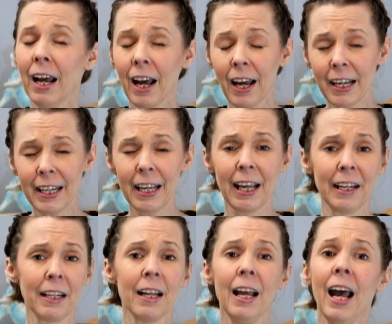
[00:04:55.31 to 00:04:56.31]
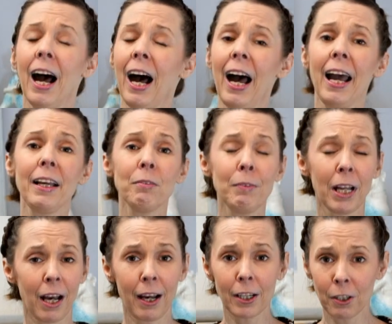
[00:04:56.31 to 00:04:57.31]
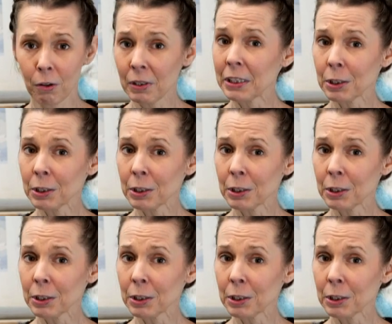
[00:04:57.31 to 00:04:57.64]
Again, I am not going